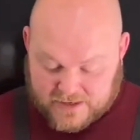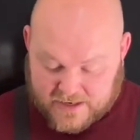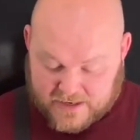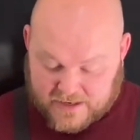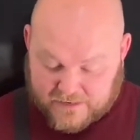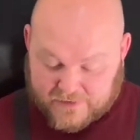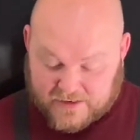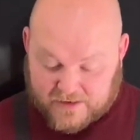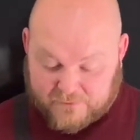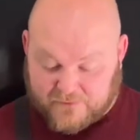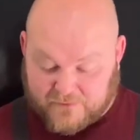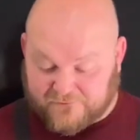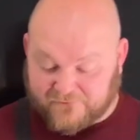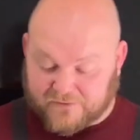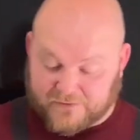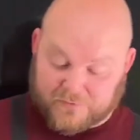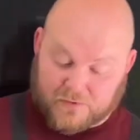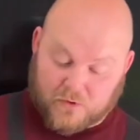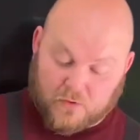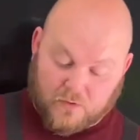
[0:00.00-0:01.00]
and then I'm gonna
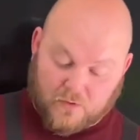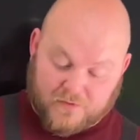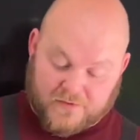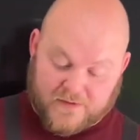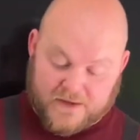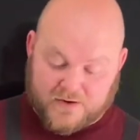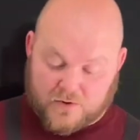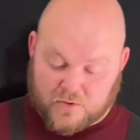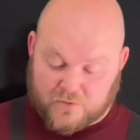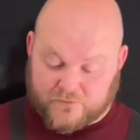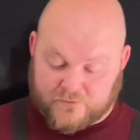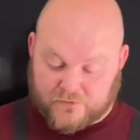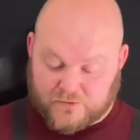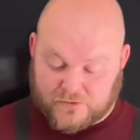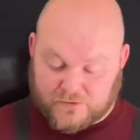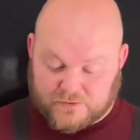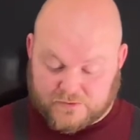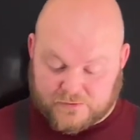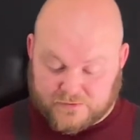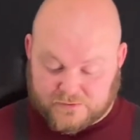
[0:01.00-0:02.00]
flip the whole thing
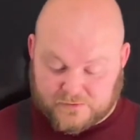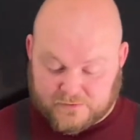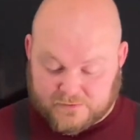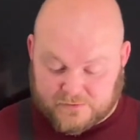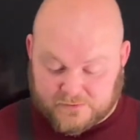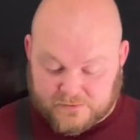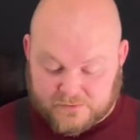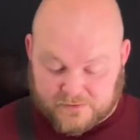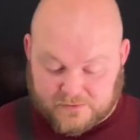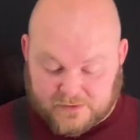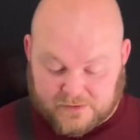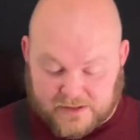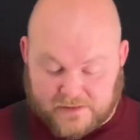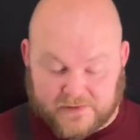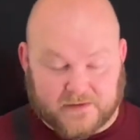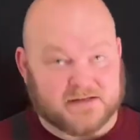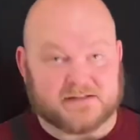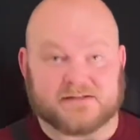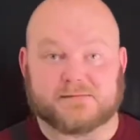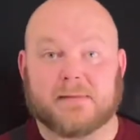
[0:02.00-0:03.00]
over, and
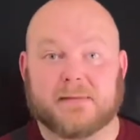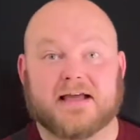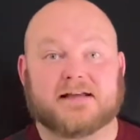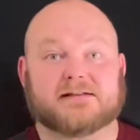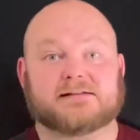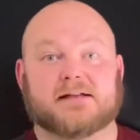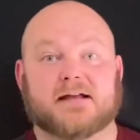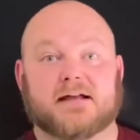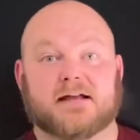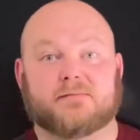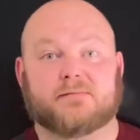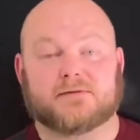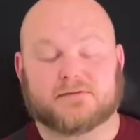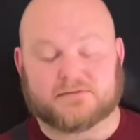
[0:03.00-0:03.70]
then it's max time.